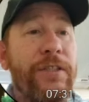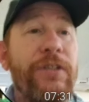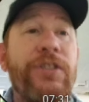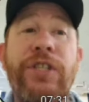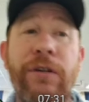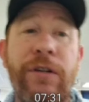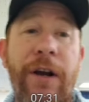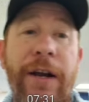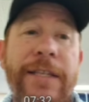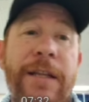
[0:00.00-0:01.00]
Shield
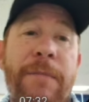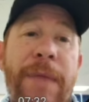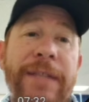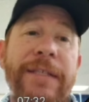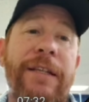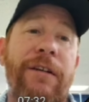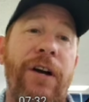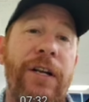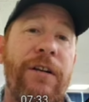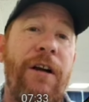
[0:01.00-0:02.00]
Guard is an amazing little
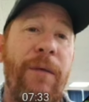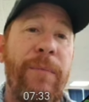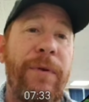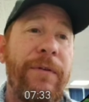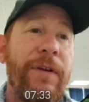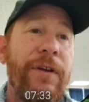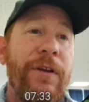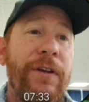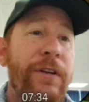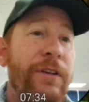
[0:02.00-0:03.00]
uncommon.
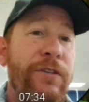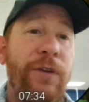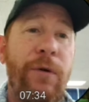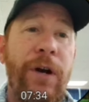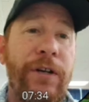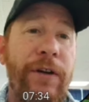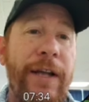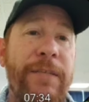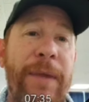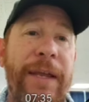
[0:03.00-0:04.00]
Don't
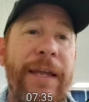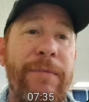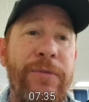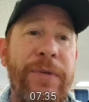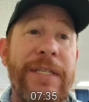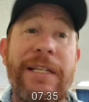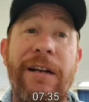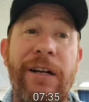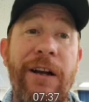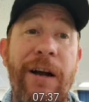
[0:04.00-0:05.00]
underestimate him just because he's an
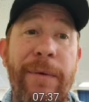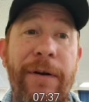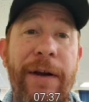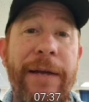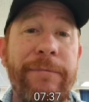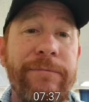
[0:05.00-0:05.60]
uncommon, alright?